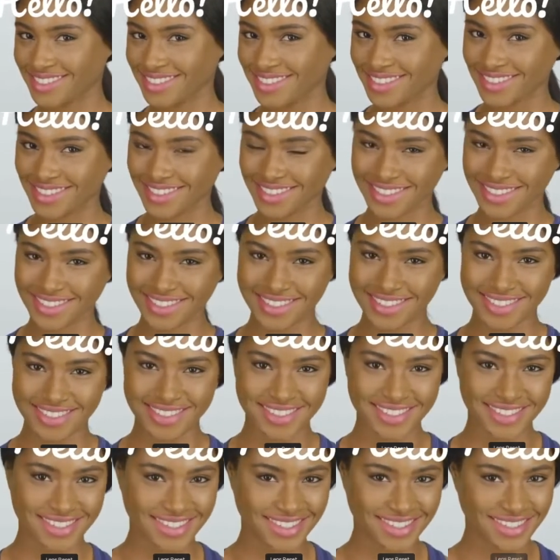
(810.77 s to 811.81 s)
Our text
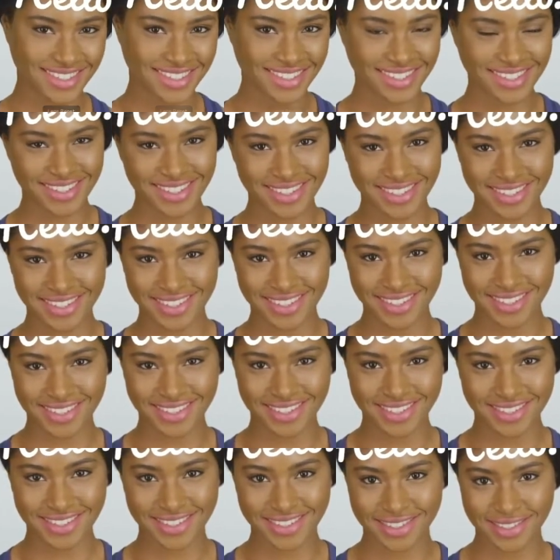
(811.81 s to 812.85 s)
image
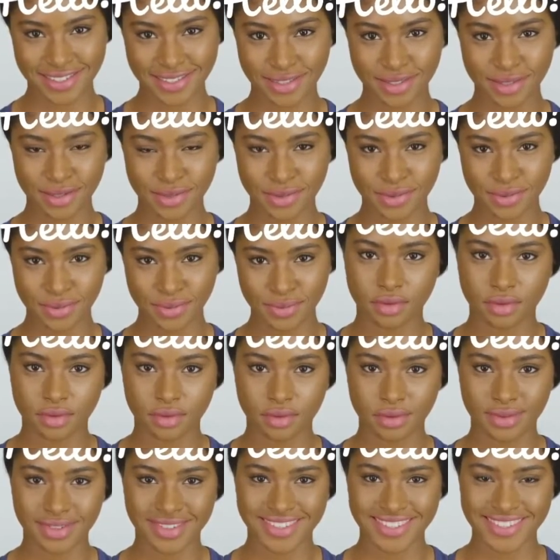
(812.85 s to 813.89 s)

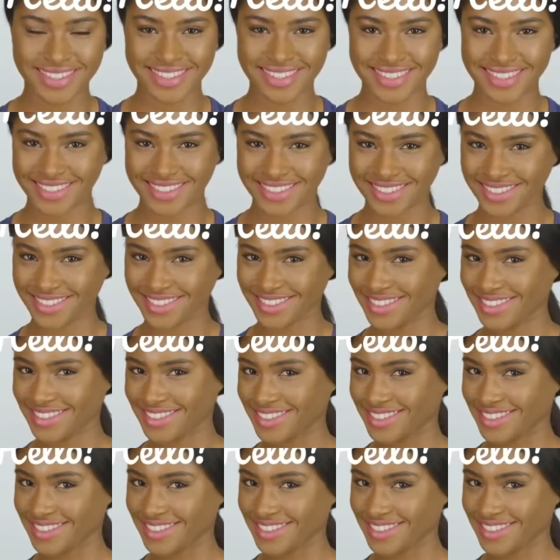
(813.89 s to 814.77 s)
is image 1.